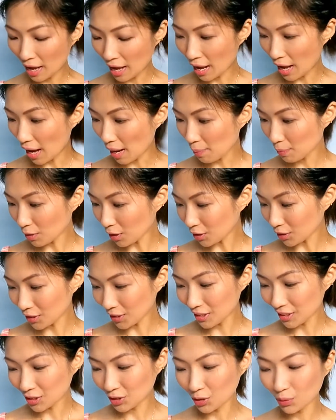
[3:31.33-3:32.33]
I'm not
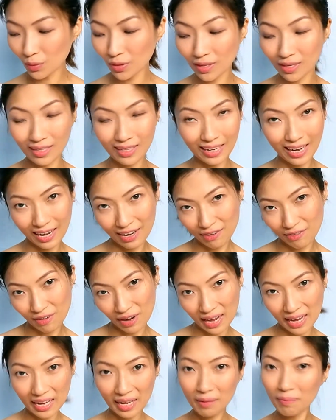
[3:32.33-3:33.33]
really sure with the
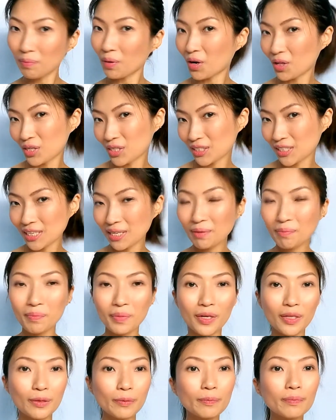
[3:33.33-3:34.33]
clarifying and polishing,
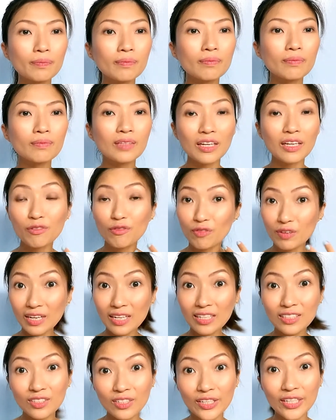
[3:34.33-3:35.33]
but it
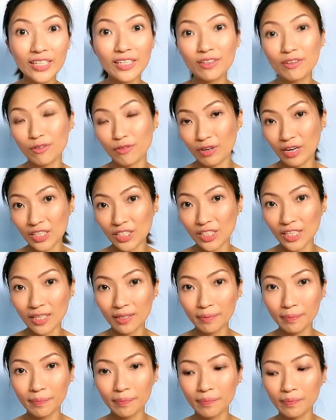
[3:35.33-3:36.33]
feels really refreshing
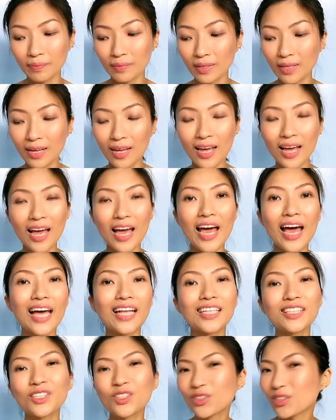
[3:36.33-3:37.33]
and
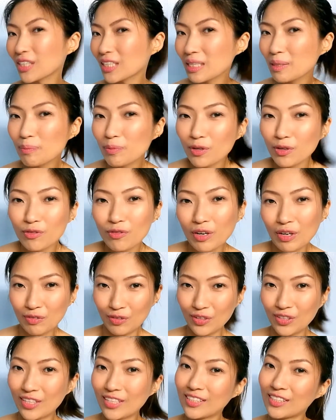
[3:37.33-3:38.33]
it's really perfect
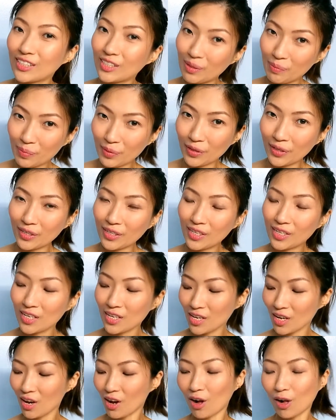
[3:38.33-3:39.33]
for this summer.
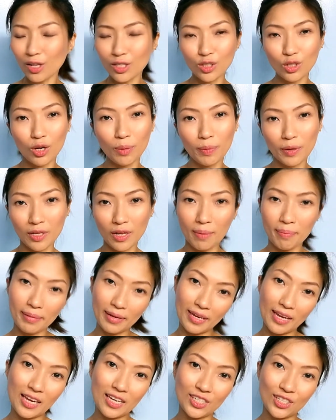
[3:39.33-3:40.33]
Also, upon
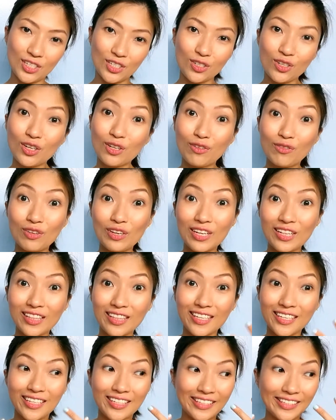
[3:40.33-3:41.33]
application, you can feel the